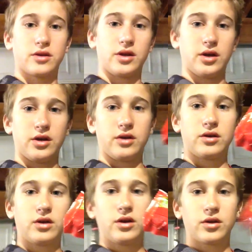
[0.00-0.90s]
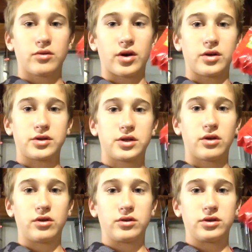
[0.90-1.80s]
The throttle
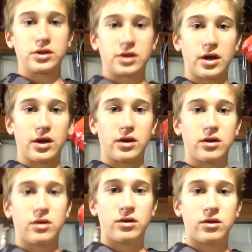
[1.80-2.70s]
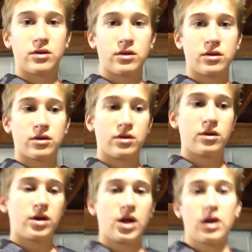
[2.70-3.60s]
still does that.
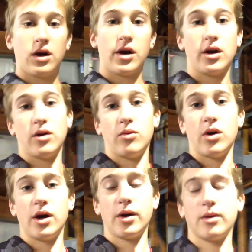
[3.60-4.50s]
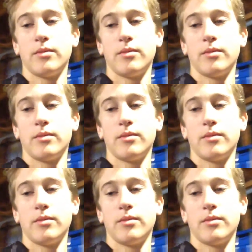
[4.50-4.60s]
I don't know why.